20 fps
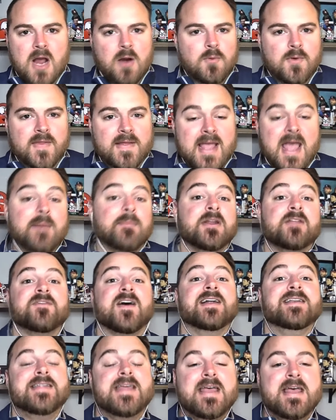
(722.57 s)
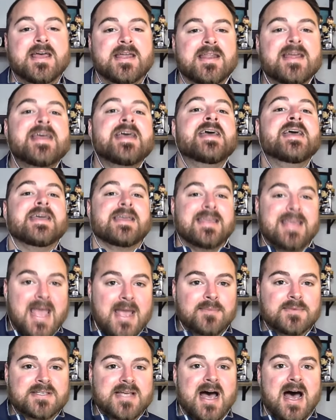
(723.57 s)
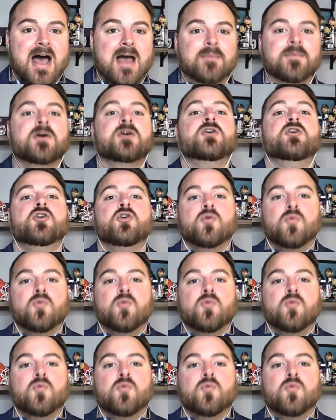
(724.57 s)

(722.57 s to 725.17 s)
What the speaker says: I really can't. But if I did, Game Time